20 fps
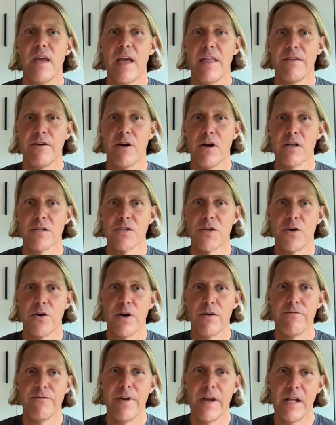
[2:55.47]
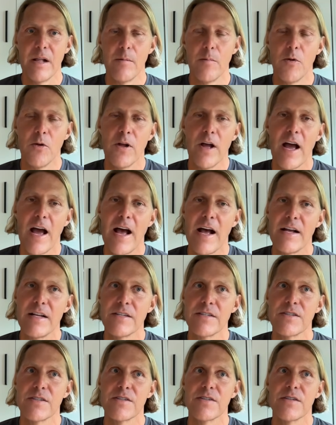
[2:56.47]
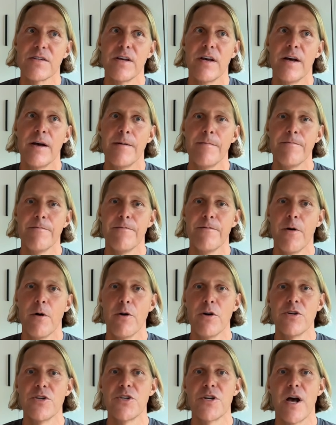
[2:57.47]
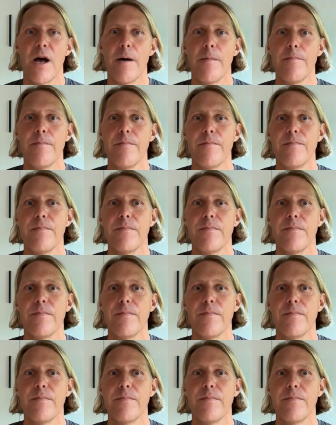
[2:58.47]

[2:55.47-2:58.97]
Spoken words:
and they're also available as Photoshop